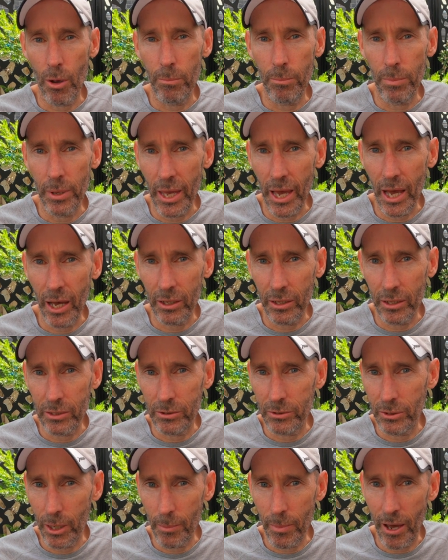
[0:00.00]
won't be out
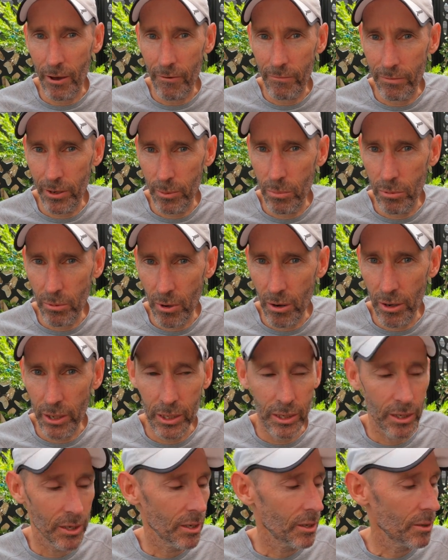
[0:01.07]
until about February,